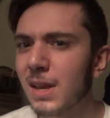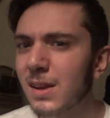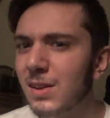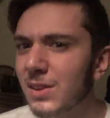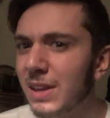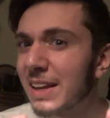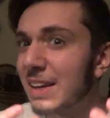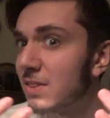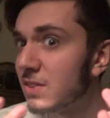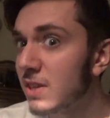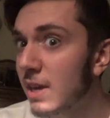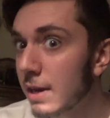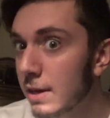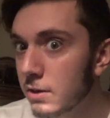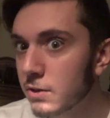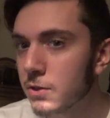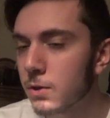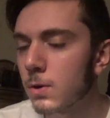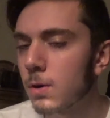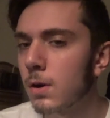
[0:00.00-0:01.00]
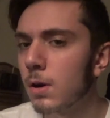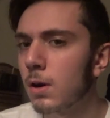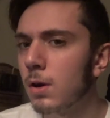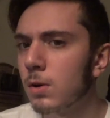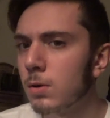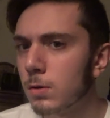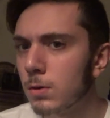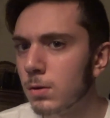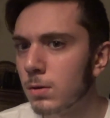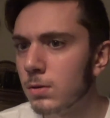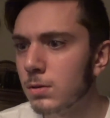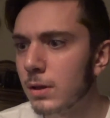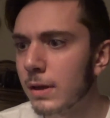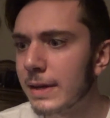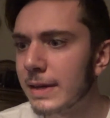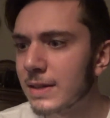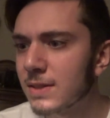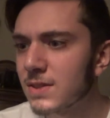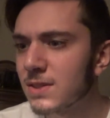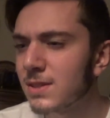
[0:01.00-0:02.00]
like a teaser or
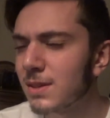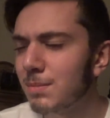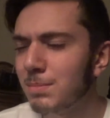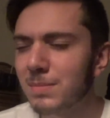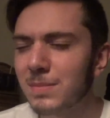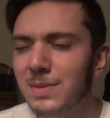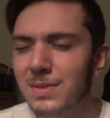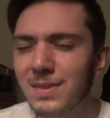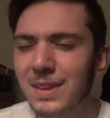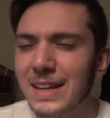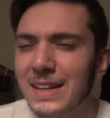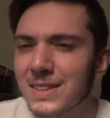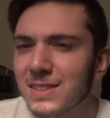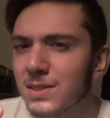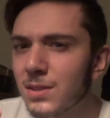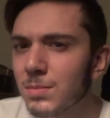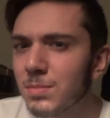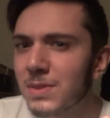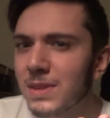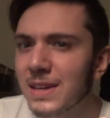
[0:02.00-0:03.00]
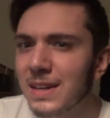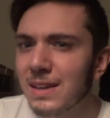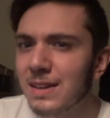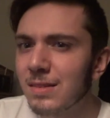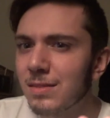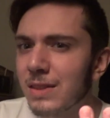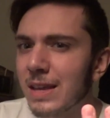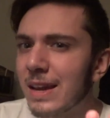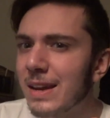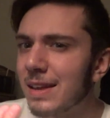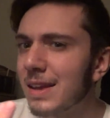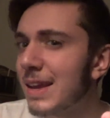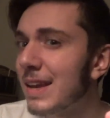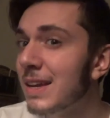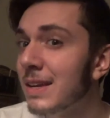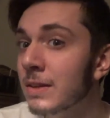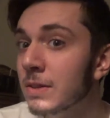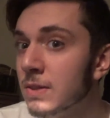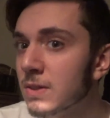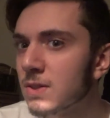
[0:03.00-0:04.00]
like some like something that
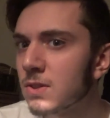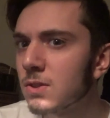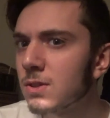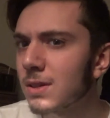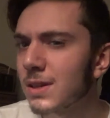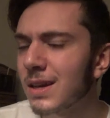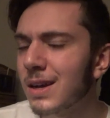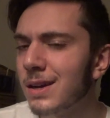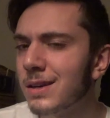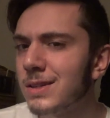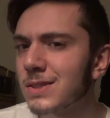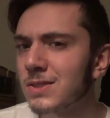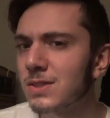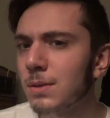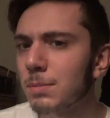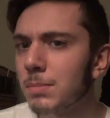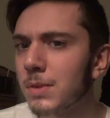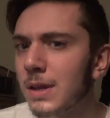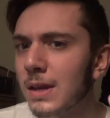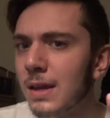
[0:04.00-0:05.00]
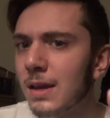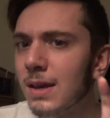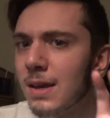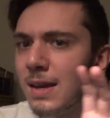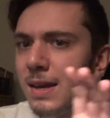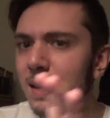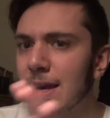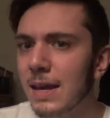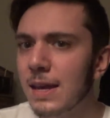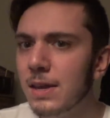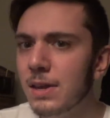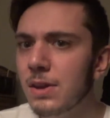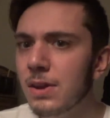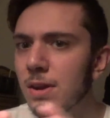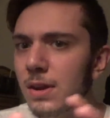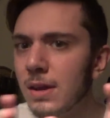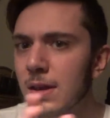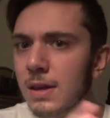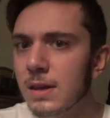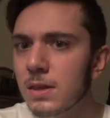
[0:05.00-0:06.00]
hints kind of something
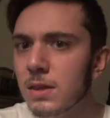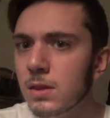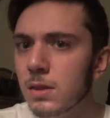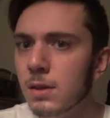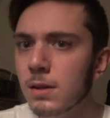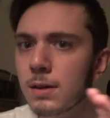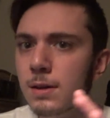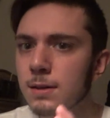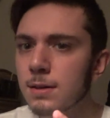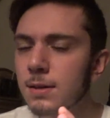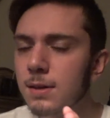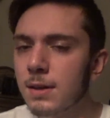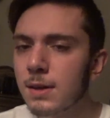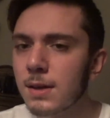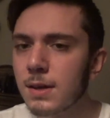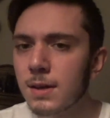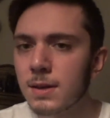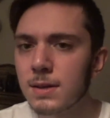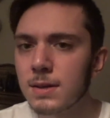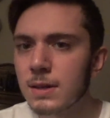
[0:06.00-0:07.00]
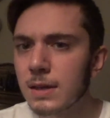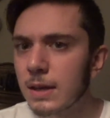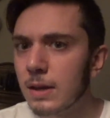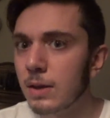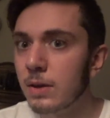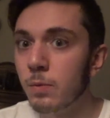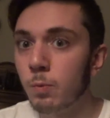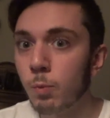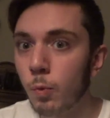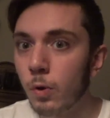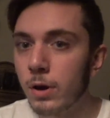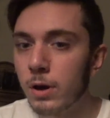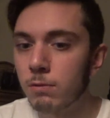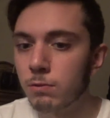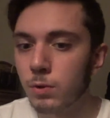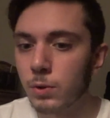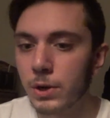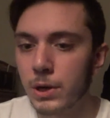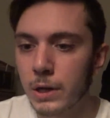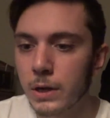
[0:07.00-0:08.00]
hidden in the in
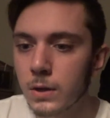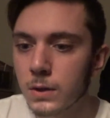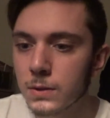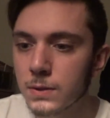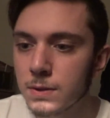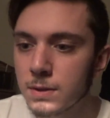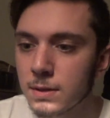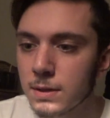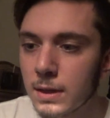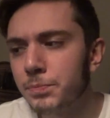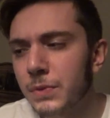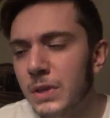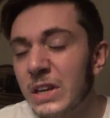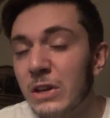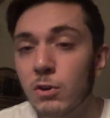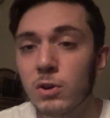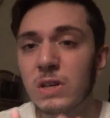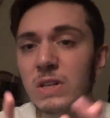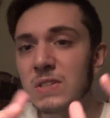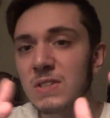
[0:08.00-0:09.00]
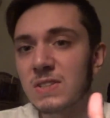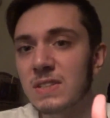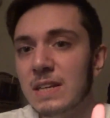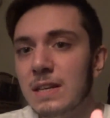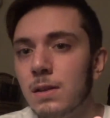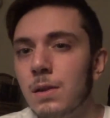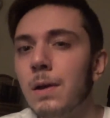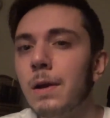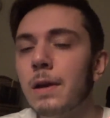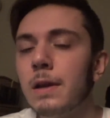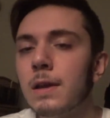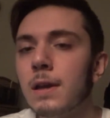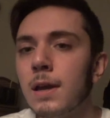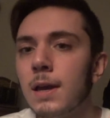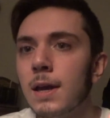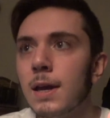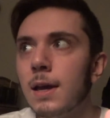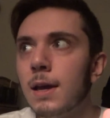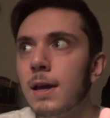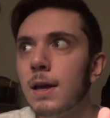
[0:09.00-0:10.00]
whatever it is. You're gonna see like
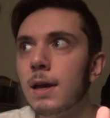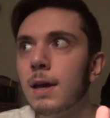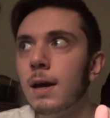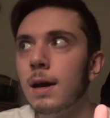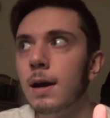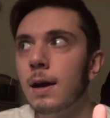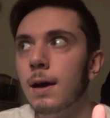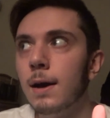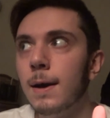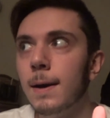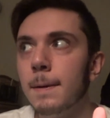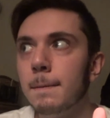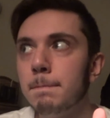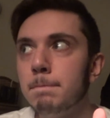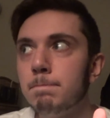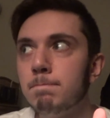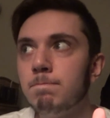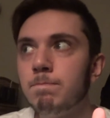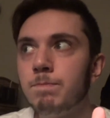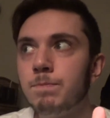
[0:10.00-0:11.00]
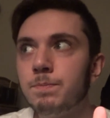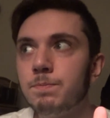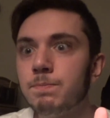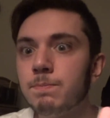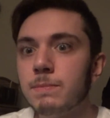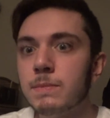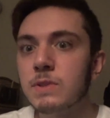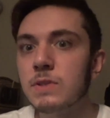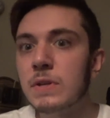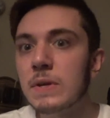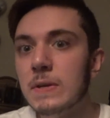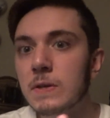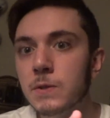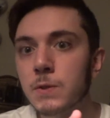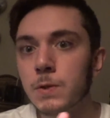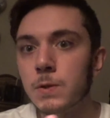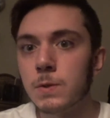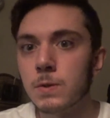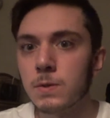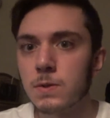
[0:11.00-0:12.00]
uh,
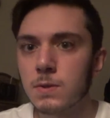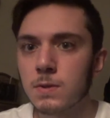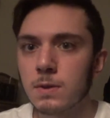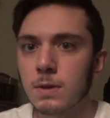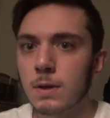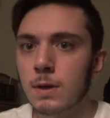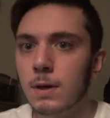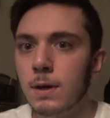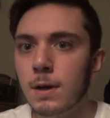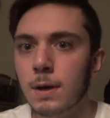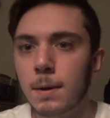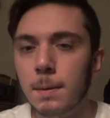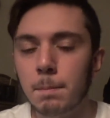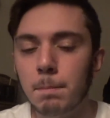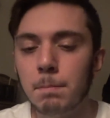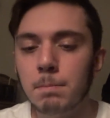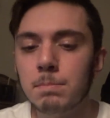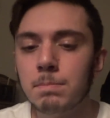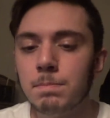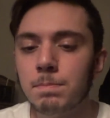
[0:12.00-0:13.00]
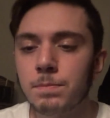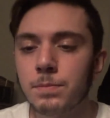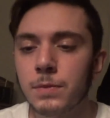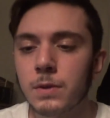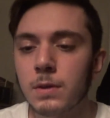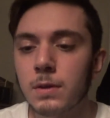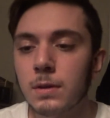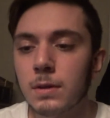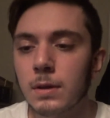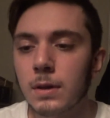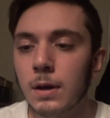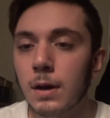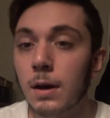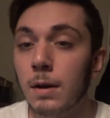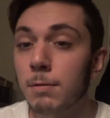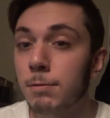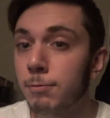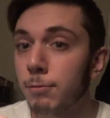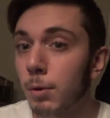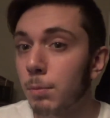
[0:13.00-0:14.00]
teasers um, uh,
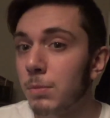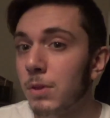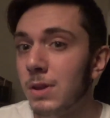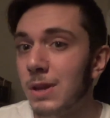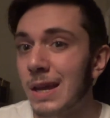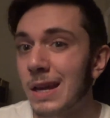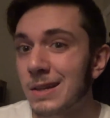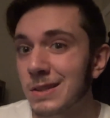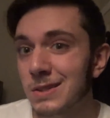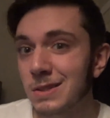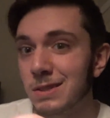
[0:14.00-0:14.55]
from the next